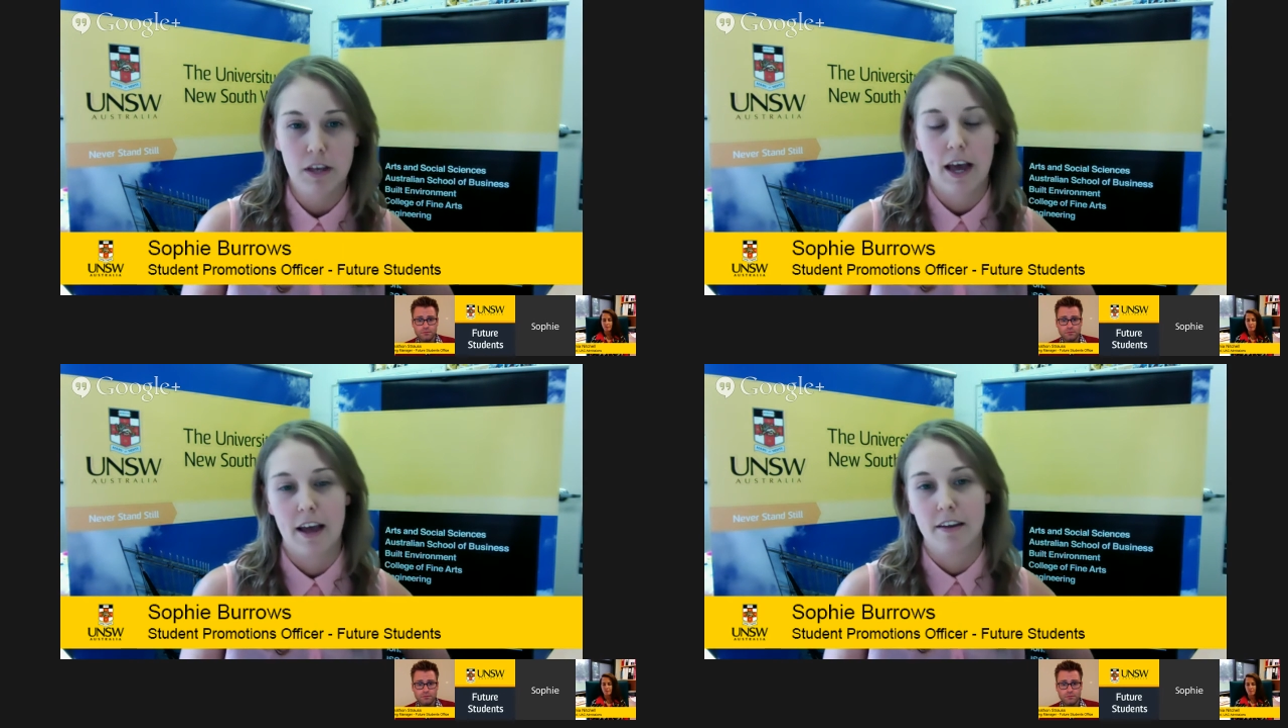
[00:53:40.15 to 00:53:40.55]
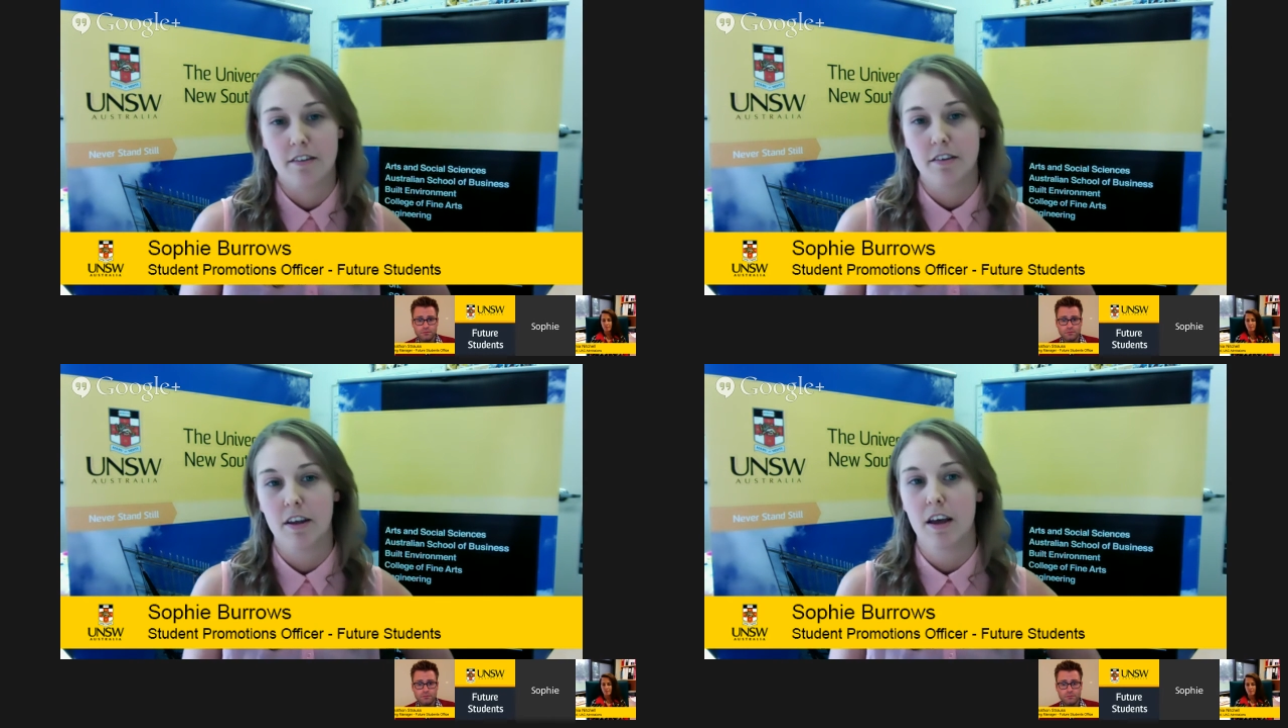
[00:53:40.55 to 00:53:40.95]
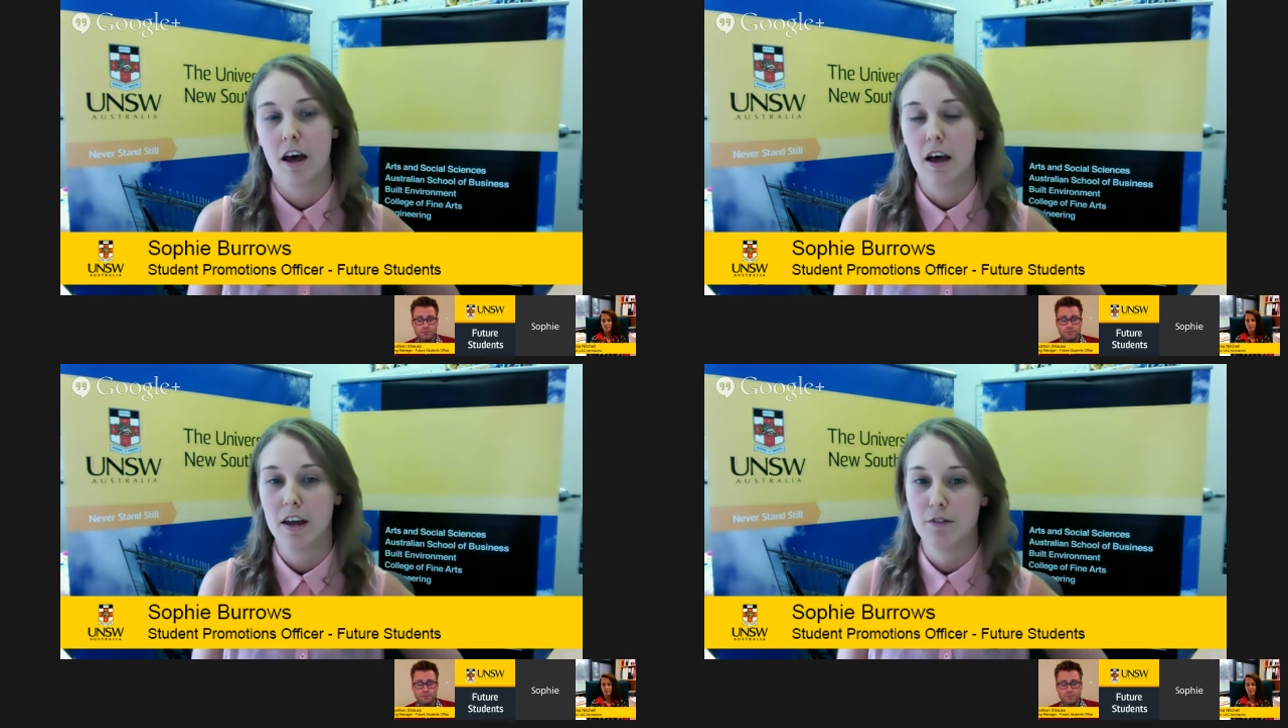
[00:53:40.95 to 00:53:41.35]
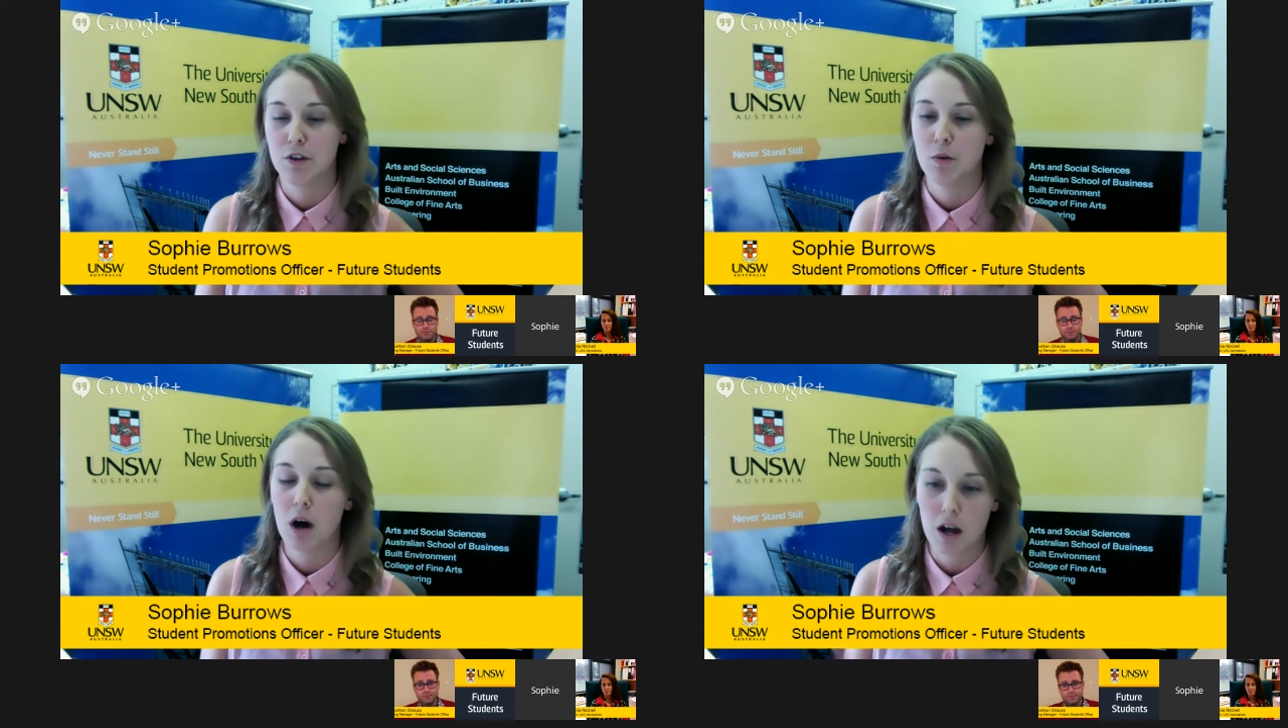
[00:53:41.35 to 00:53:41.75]
and if
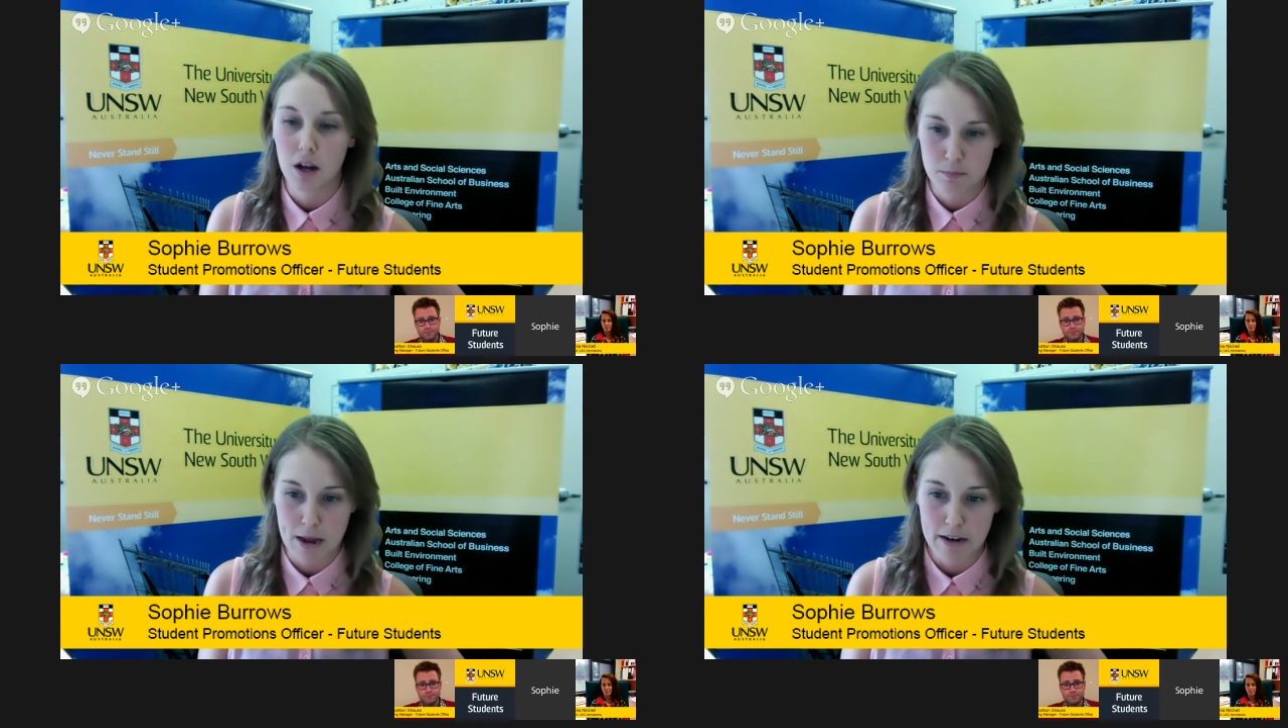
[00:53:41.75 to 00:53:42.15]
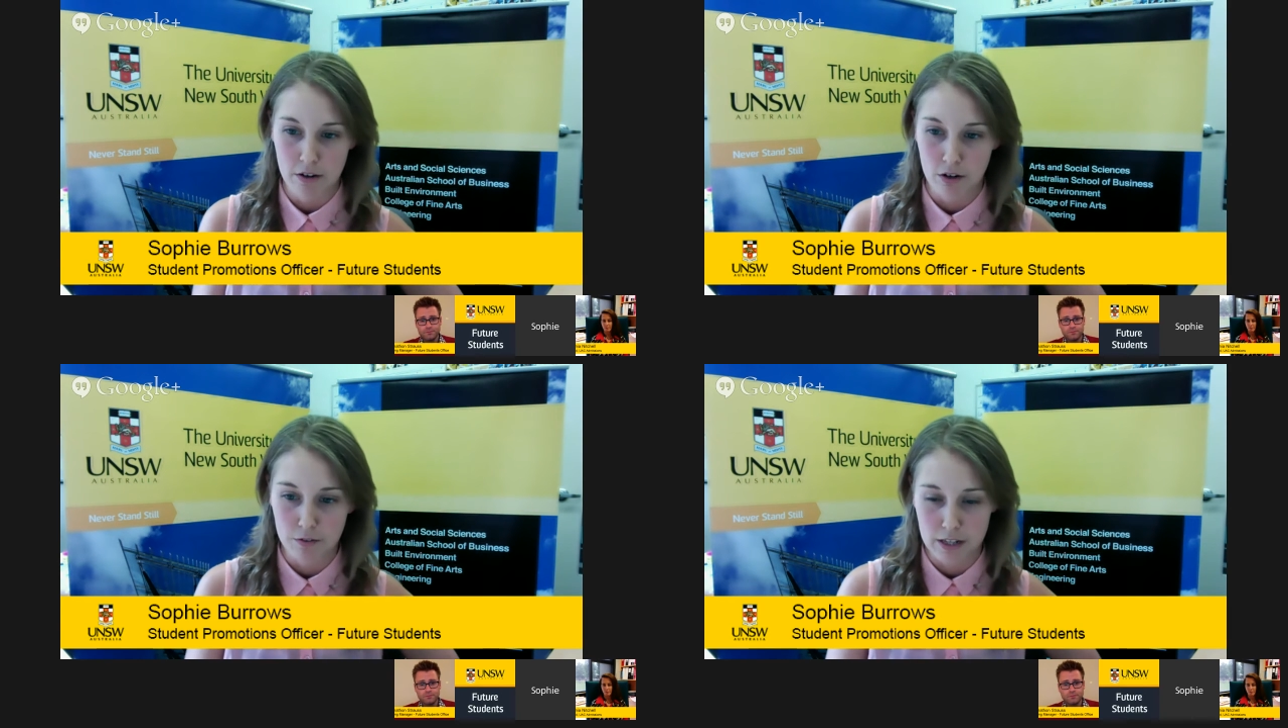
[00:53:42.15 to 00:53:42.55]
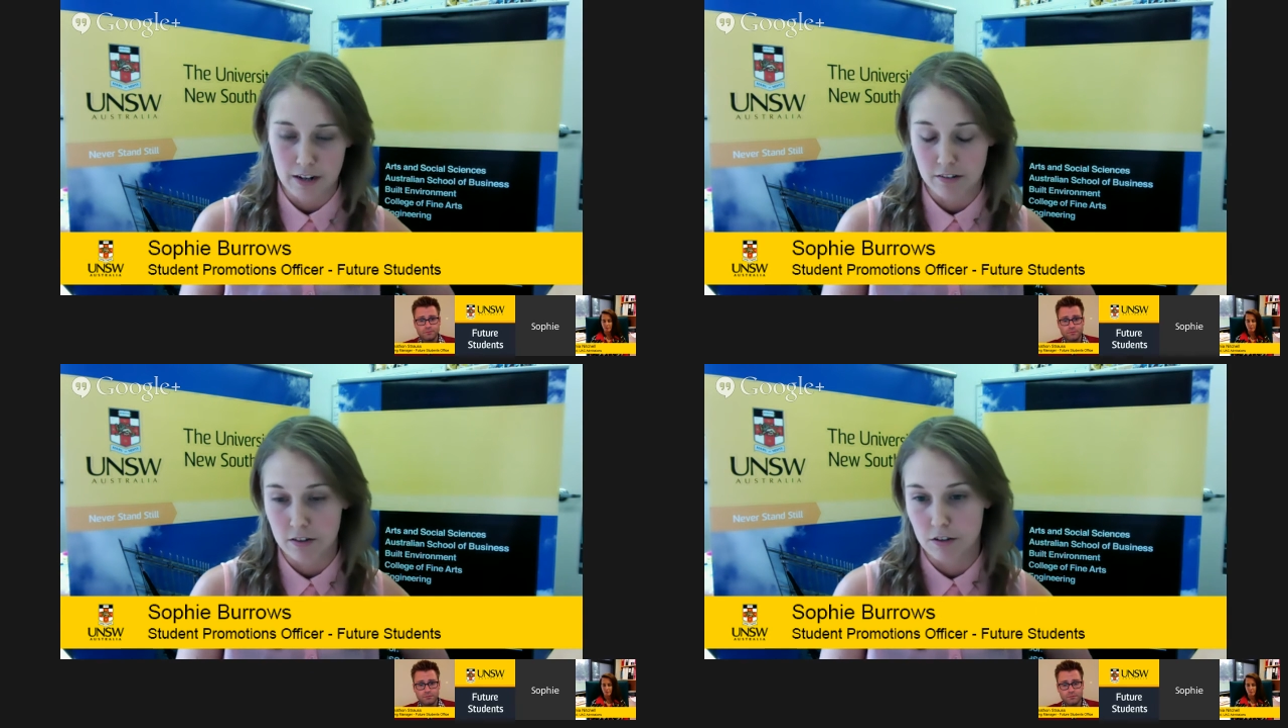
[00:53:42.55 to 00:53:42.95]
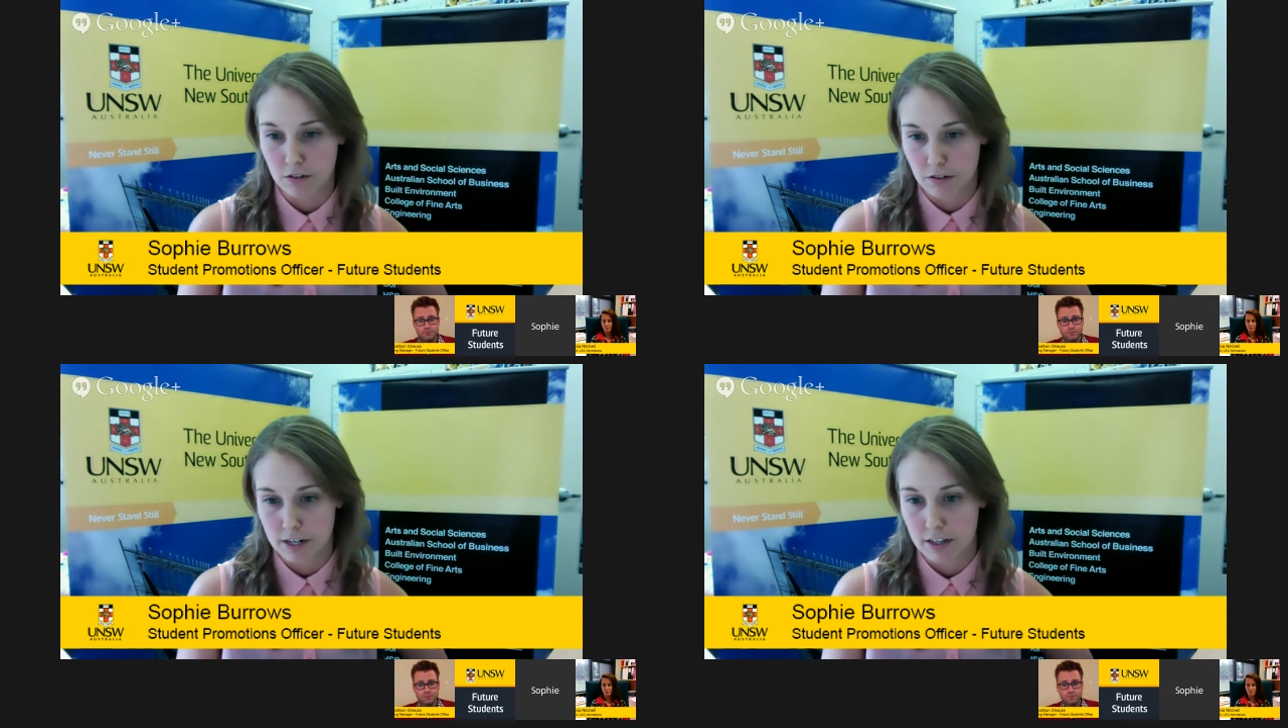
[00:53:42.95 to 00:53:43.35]
you aren't made an offer then to the degree